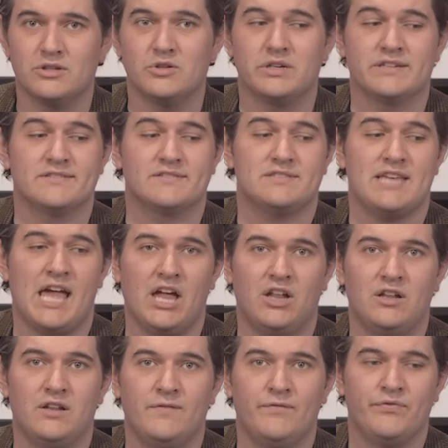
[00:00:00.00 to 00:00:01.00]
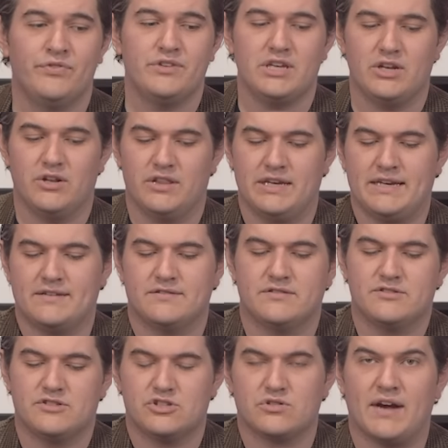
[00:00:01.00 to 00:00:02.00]
You can tell, they get
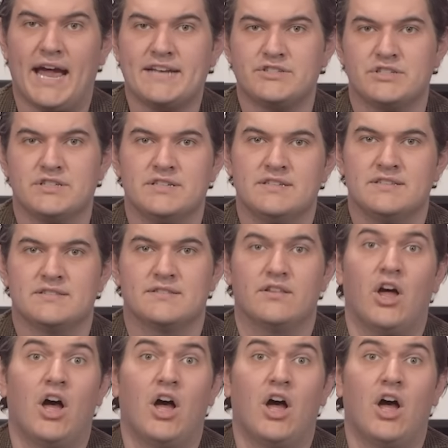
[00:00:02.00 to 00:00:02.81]
scratches.